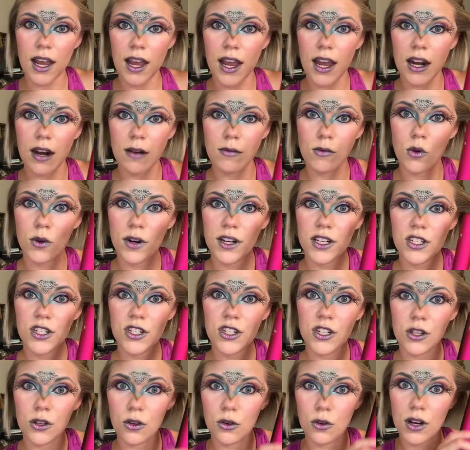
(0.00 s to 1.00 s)
And I'm going
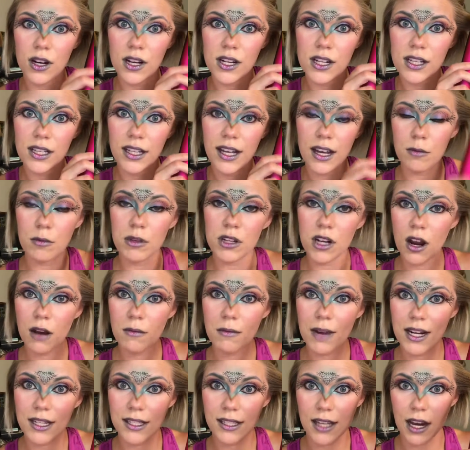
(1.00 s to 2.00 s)
to clamp it on
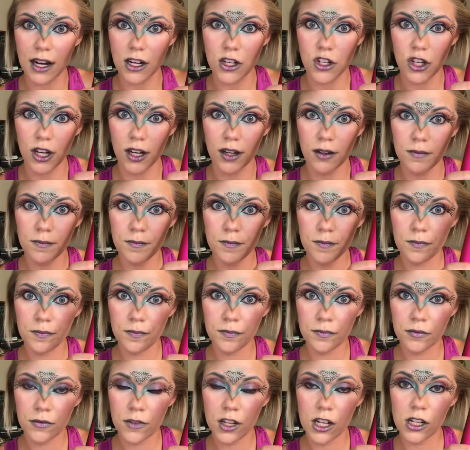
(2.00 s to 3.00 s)
my section,
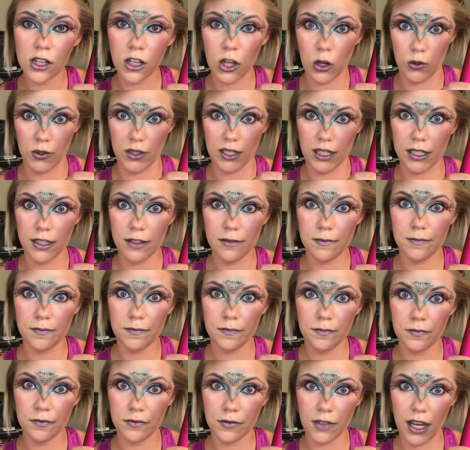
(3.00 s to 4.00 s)
close it,
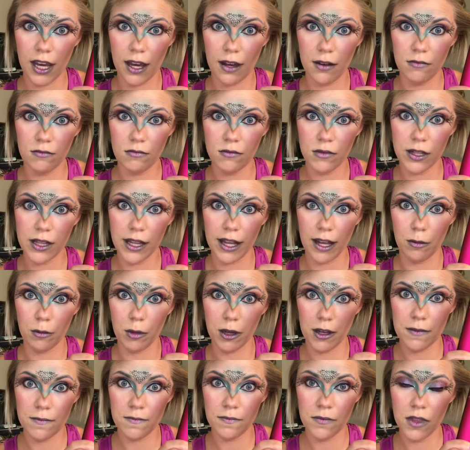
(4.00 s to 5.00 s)
okay, clamp
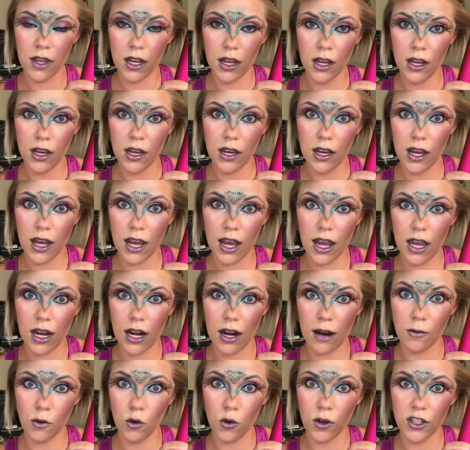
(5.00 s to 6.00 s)
it, and
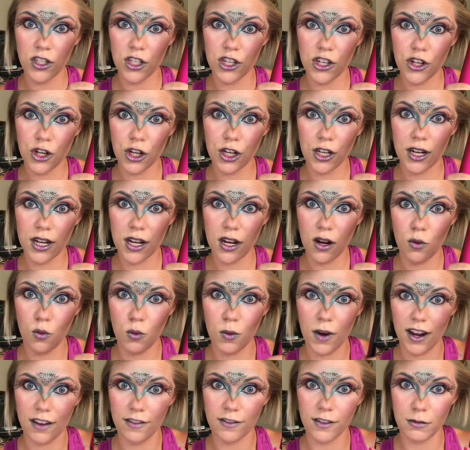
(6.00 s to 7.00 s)
I'm going to turn it
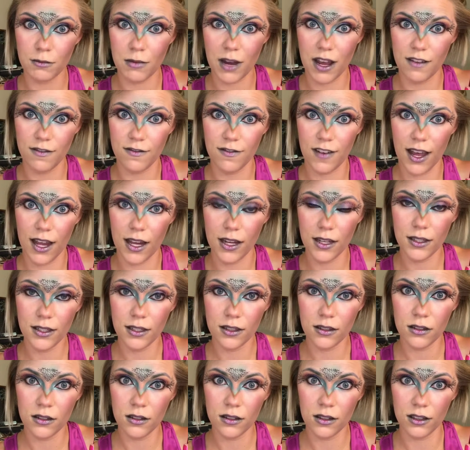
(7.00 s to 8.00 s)
away from my
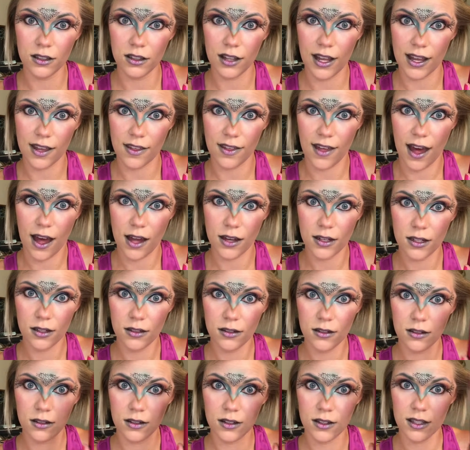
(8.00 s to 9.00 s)
face like that.
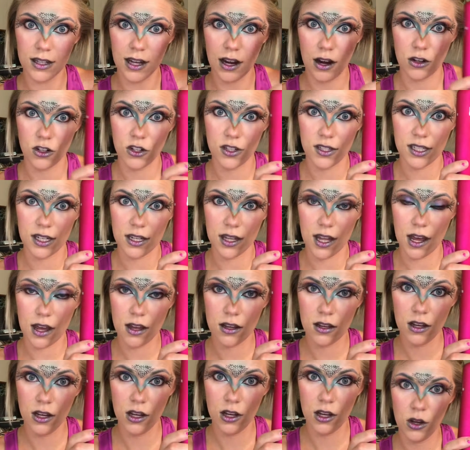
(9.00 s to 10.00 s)
See how I just did
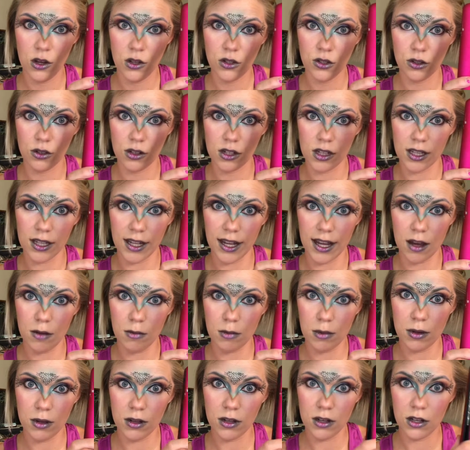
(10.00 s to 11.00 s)
that? So
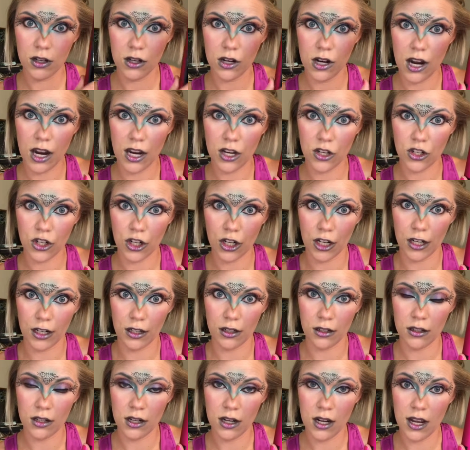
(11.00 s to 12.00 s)
clamp and
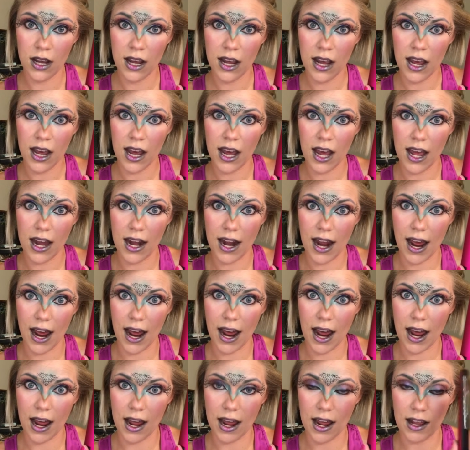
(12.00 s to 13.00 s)
turn. And
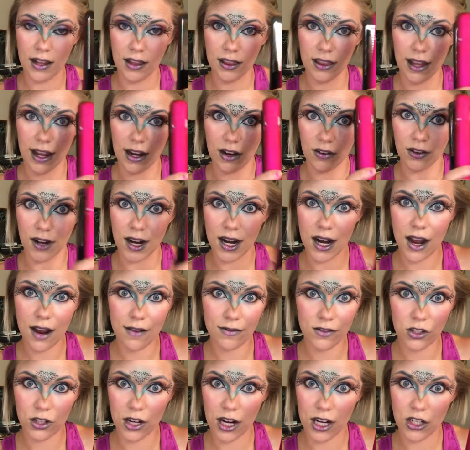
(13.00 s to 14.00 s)
like right
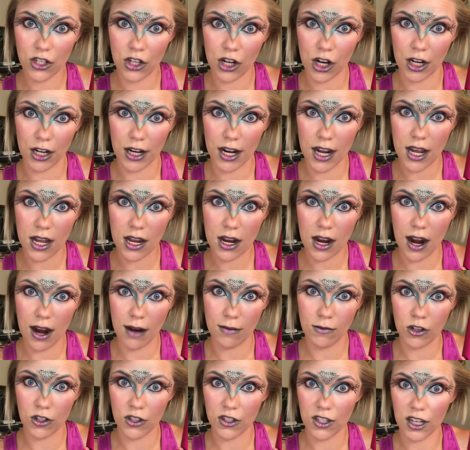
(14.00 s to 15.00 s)
after I turn it,
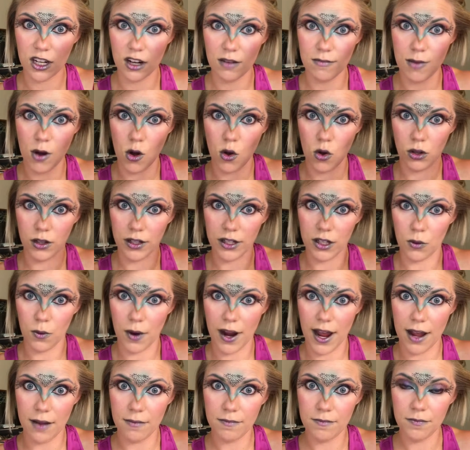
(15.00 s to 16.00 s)
I'm just gonna pull it
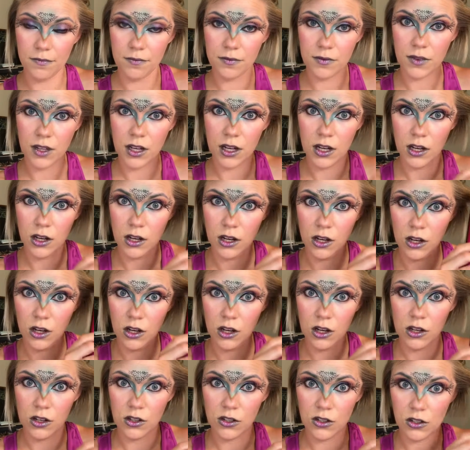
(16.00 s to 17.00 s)
away.
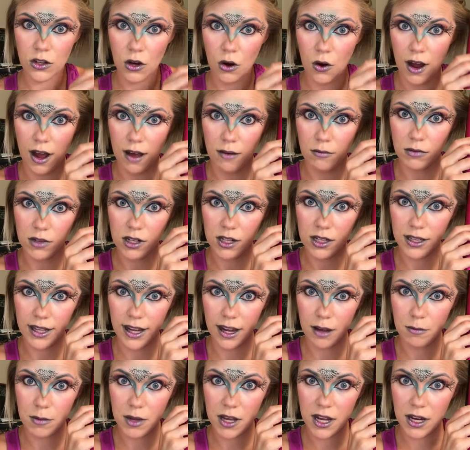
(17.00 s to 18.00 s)
So I'm
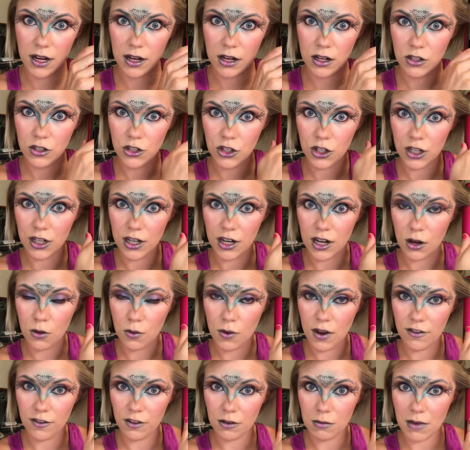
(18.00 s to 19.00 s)
clamping, turning
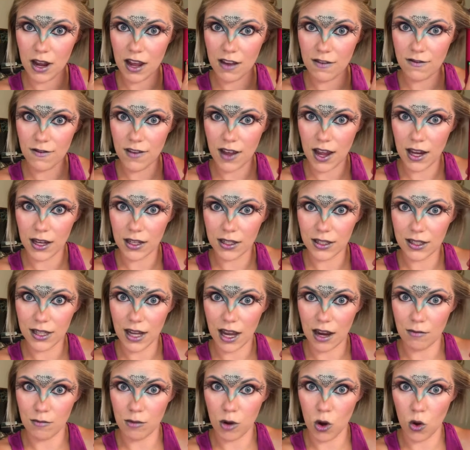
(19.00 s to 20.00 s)
away from my face,
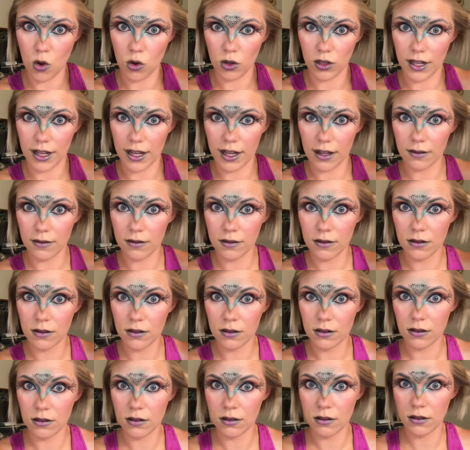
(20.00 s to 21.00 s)
and pulling.
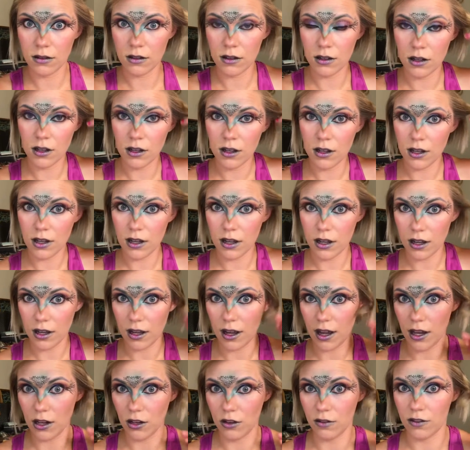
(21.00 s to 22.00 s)

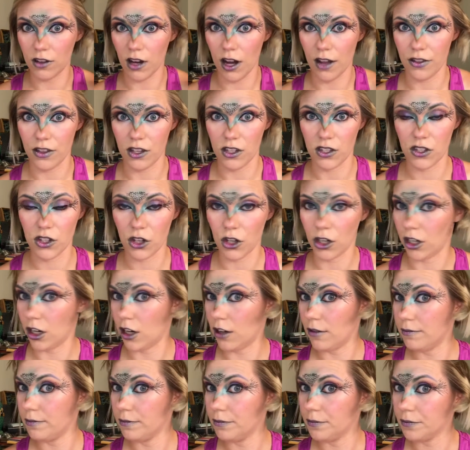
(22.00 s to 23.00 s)
And you've got this
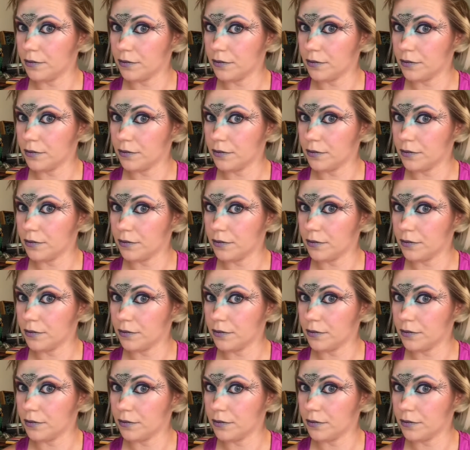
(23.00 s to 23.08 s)
curl.